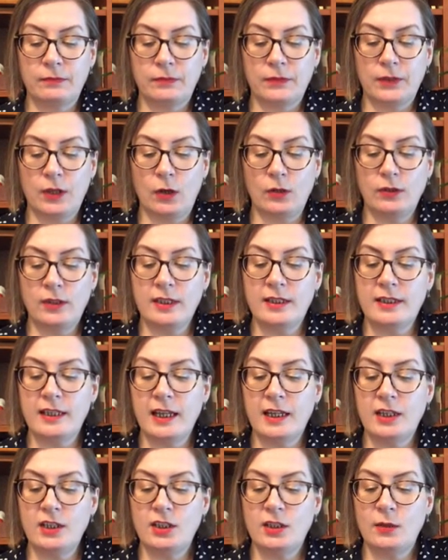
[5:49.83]
On the
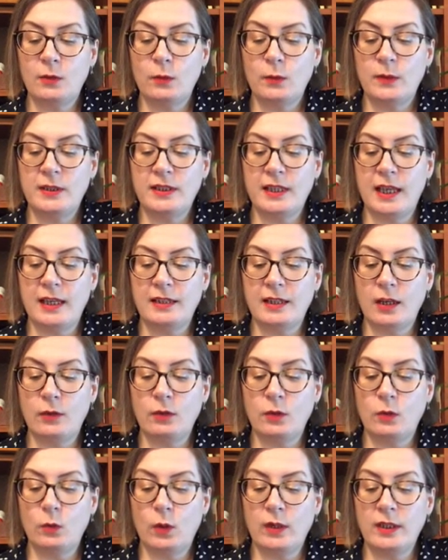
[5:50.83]
stage they would be set down at
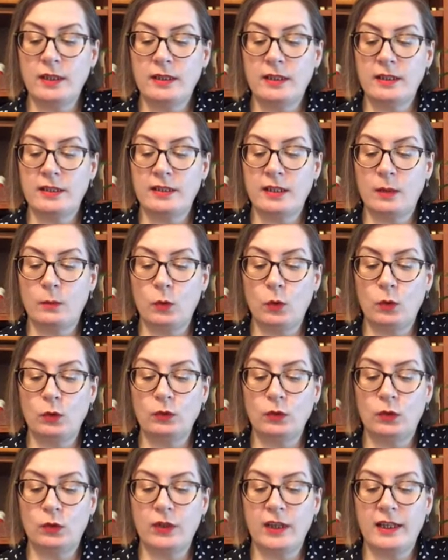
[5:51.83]
once as some old
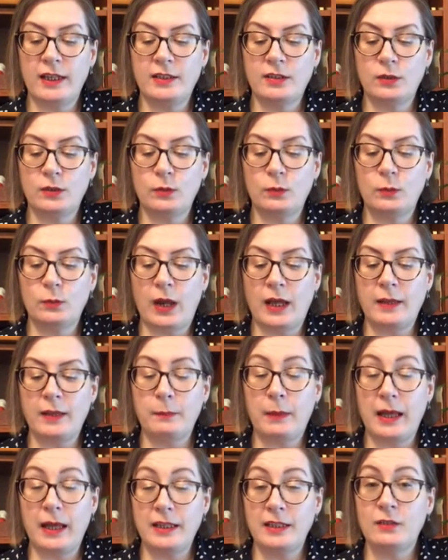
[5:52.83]
oriental
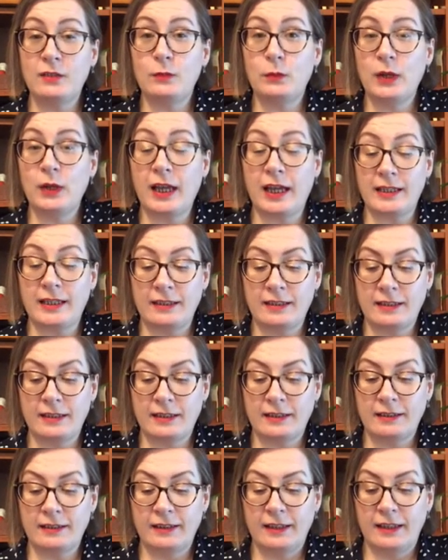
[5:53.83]
band of brigands.
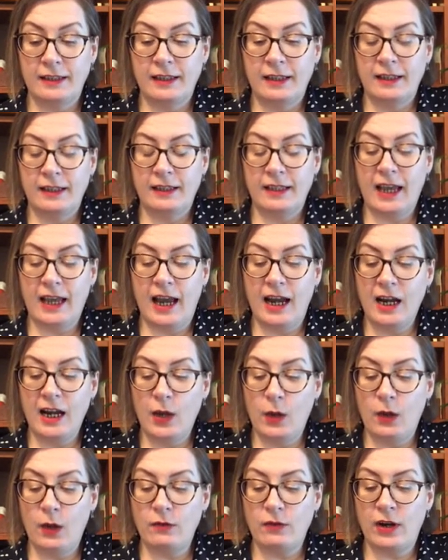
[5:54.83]
They are,
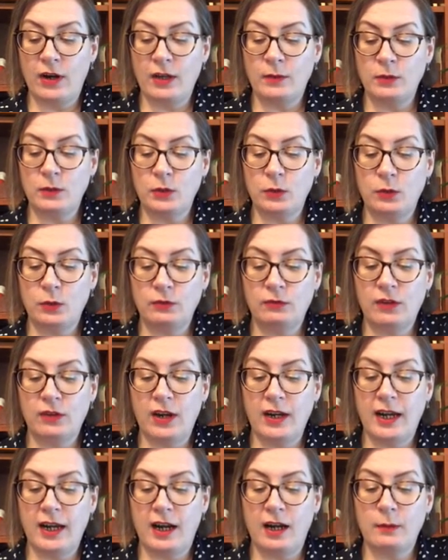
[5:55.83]
however, I am told, very
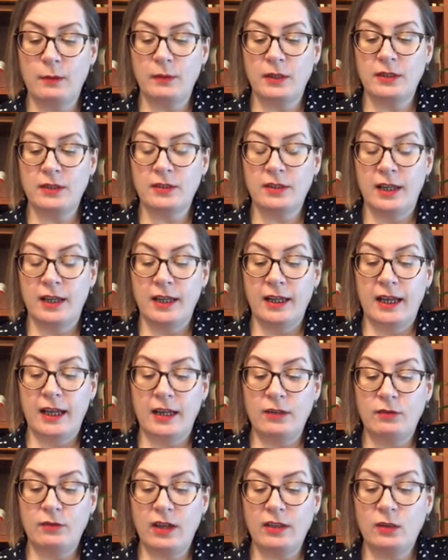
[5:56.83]
harmless and
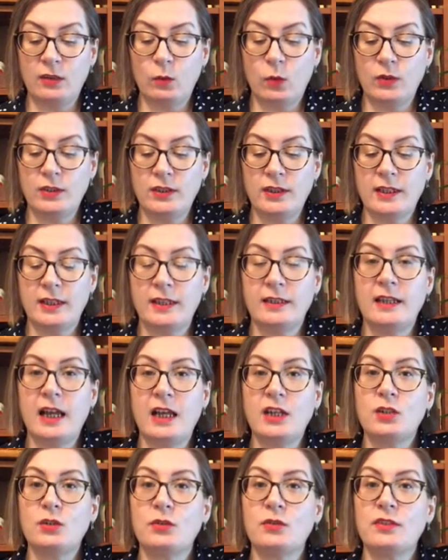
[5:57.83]
rather wanting in
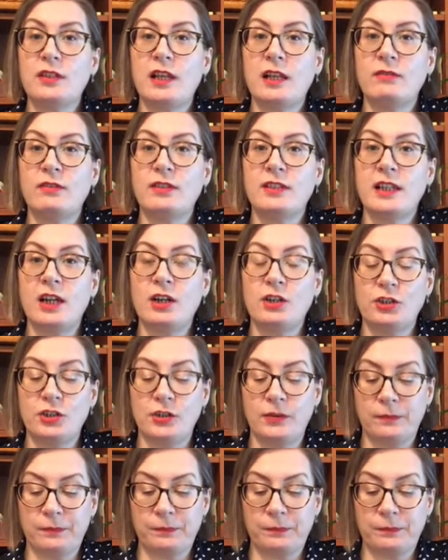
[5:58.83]
natural self-assertion.